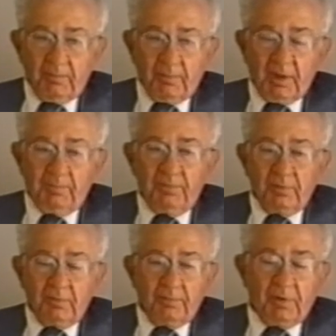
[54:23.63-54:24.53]
by
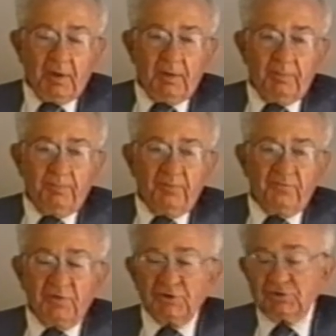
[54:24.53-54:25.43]
by
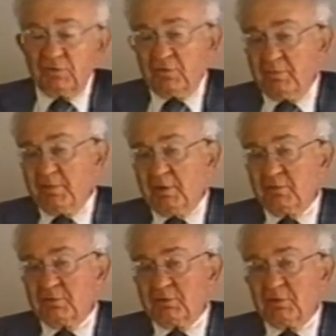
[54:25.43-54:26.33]
provisions
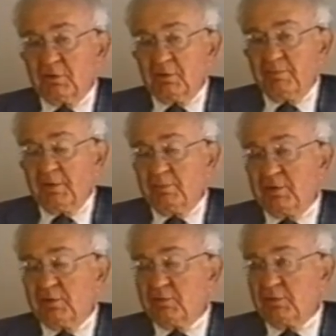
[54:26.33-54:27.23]
about the
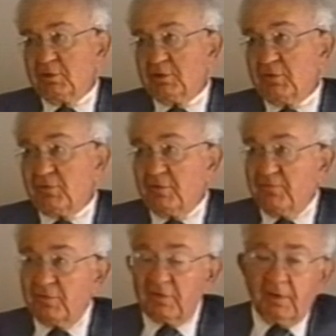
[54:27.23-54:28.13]
public utility
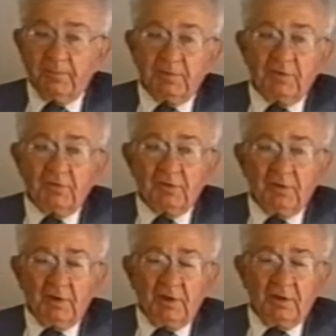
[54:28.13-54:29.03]
service companies and the
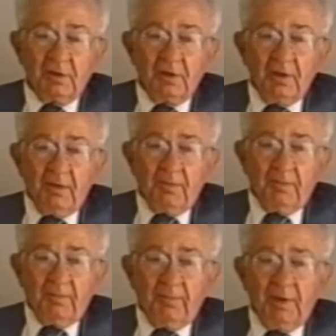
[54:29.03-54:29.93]
like,
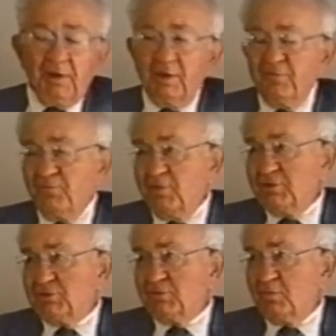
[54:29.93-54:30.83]
many of
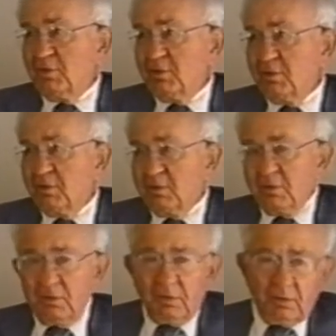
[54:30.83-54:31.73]
which were
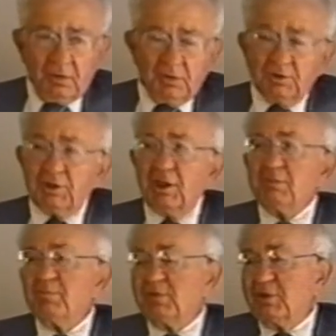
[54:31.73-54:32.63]

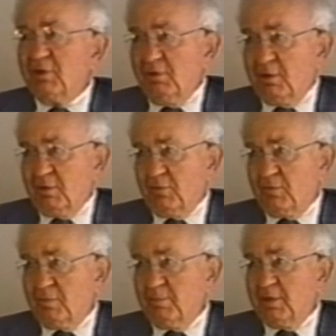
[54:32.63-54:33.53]
dead materials
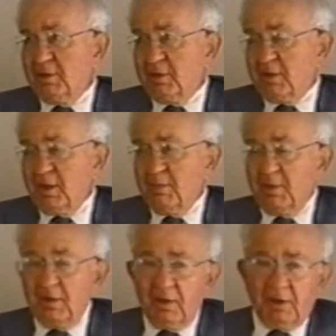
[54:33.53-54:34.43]
by the time
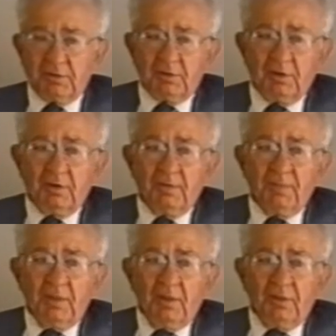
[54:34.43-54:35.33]
he got there.
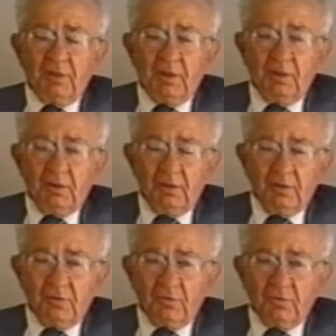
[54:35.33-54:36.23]
The
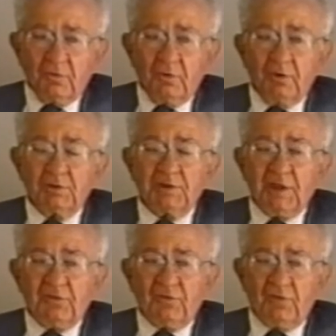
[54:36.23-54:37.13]
so-called
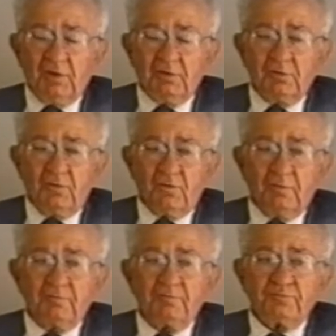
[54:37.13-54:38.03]
death sentence,
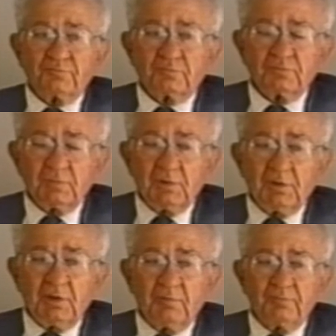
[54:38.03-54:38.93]
the